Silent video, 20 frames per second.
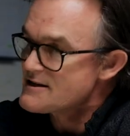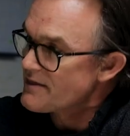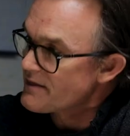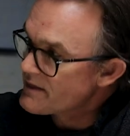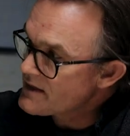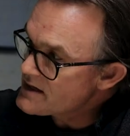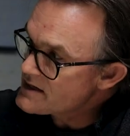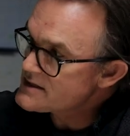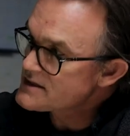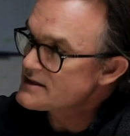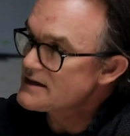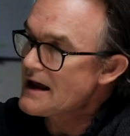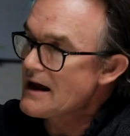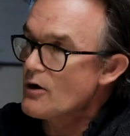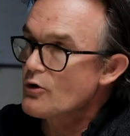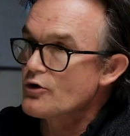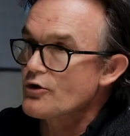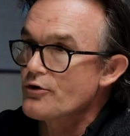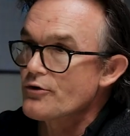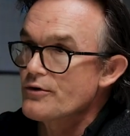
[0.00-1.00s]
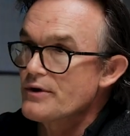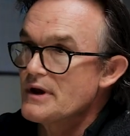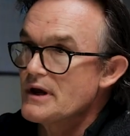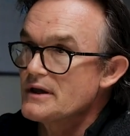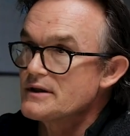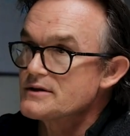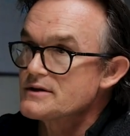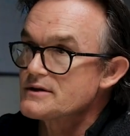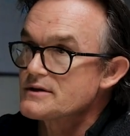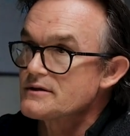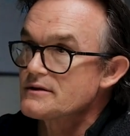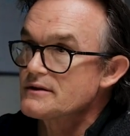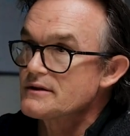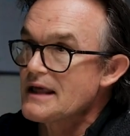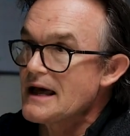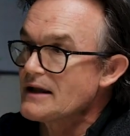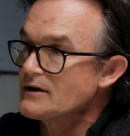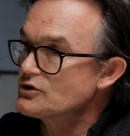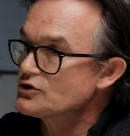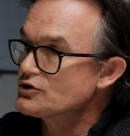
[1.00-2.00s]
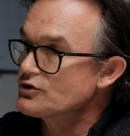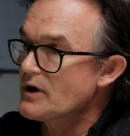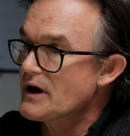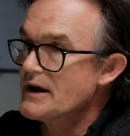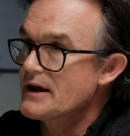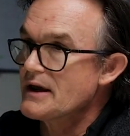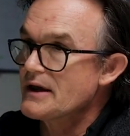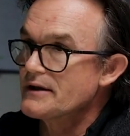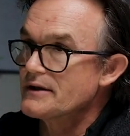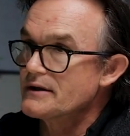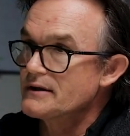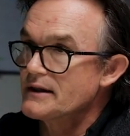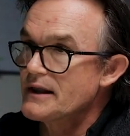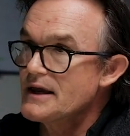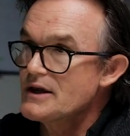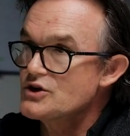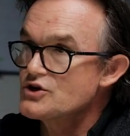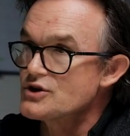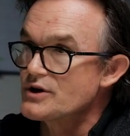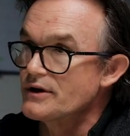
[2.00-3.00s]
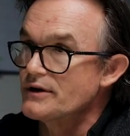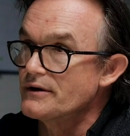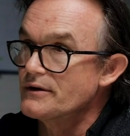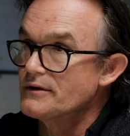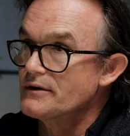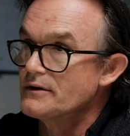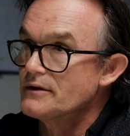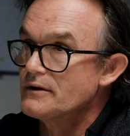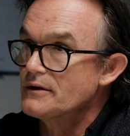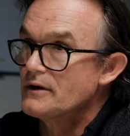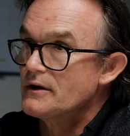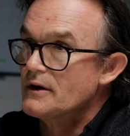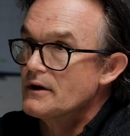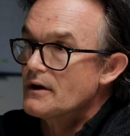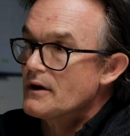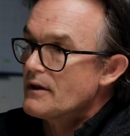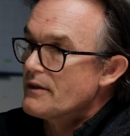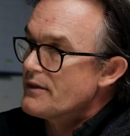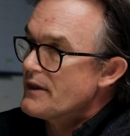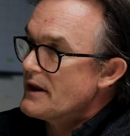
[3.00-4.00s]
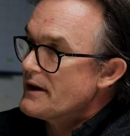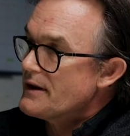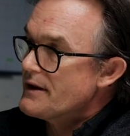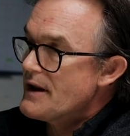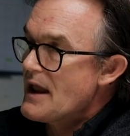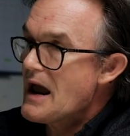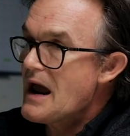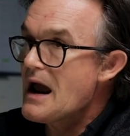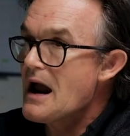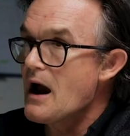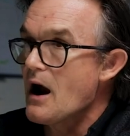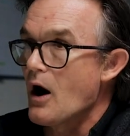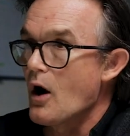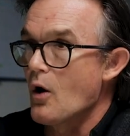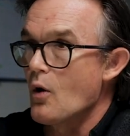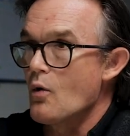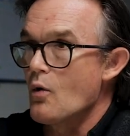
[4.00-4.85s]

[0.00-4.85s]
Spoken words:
this now creates that triangulation that now...